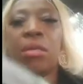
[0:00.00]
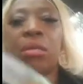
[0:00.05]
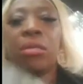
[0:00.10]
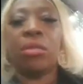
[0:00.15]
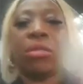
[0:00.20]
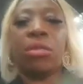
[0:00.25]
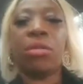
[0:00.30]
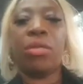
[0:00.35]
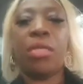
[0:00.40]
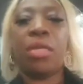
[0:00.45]

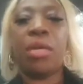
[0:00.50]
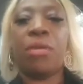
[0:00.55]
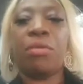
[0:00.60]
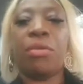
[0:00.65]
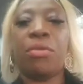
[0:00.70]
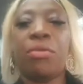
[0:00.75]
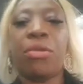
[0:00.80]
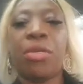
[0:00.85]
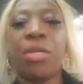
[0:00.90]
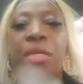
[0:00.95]
Turn off
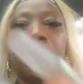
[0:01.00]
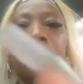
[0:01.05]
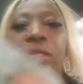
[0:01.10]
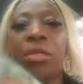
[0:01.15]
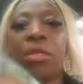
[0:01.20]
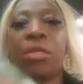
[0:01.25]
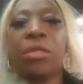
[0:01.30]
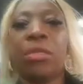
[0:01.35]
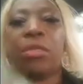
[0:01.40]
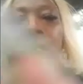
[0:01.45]
the ringer so
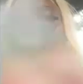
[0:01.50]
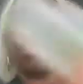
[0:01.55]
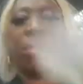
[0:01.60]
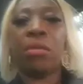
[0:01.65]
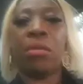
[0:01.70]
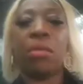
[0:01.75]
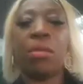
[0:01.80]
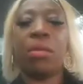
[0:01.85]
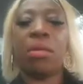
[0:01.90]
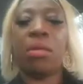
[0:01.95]
it now
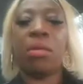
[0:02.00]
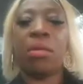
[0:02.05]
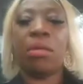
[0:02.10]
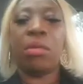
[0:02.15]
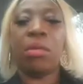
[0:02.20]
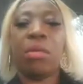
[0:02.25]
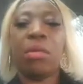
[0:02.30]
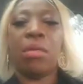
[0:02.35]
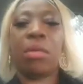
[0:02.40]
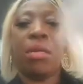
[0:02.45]

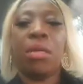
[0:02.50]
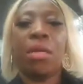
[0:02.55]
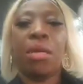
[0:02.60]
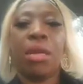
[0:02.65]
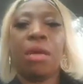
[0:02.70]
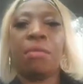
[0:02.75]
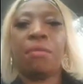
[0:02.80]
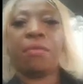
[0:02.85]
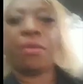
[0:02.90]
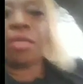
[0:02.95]

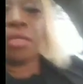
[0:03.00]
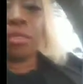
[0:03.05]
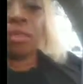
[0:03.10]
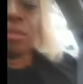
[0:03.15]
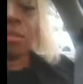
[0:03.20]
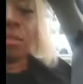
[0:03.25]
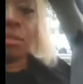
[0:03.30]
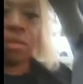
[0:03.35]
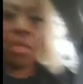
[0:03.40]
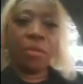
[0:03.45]
affect
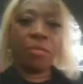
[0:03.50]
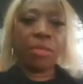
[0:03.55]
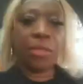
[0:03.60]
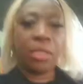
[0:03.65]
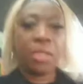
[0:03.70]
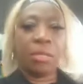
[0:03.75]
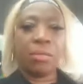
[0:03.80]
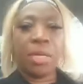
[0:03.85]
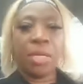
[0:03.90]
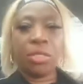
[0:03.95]

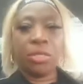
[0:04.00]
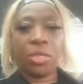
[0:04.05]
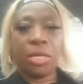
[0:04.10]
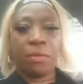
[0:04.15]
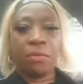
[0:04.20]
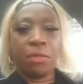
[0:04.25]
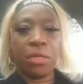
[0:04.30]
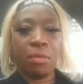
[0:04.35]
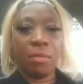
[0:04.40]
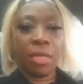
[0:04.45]
everything me I try
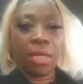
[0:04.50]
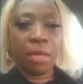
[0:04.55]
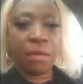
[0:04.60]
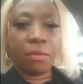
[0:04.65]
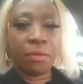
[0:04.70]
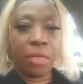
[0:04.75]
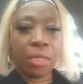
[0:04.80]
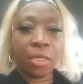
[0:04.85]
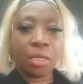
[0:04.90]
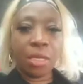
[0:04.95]
to make
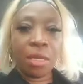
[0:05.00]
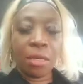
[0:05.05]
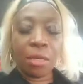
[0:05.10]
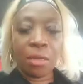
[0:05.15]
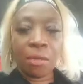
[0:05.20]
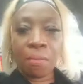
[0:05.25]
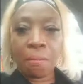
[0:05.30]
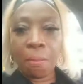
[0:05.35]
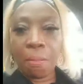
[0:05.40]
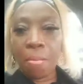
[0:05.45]
affect the
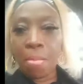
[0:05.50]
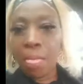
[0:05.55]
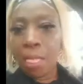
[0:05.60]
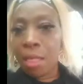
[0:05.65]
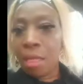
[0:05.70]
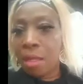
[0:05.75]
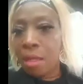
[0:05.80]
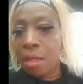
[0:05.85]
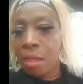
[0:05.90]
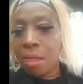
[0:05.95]
car.
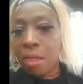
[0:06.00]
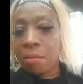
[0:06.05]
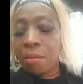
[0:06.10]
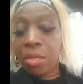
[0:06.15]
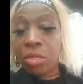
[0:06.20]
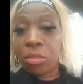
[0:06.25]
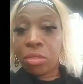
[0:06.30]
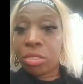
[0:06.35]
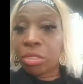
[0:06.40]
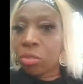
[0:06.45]
Me
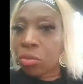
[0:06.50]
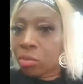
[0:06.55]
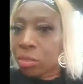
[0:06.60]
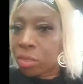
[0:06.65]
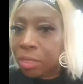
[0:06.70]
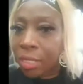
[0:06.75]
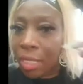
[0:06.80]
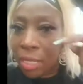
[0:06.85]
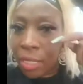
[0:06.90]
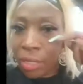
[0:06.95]
look so
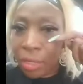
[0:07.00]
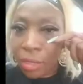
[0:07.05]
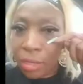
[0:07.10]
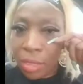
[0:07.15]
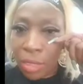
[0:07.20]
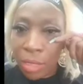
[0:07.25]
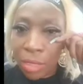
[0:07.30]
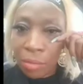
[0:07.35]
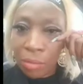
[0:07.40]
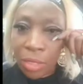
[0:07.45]
tired,
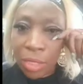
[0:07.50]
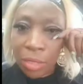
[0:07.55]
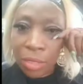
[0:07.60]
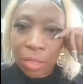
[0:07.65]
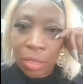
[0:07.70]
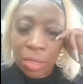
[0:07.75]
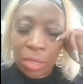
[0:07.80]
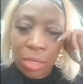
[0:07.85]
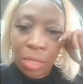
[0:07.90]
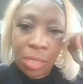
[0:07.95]
see it, me not
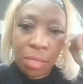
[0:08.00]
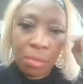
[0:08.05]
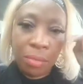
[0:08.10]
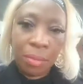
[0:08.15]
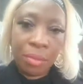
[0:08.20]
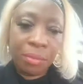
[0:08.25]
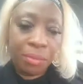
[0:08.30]
sleep.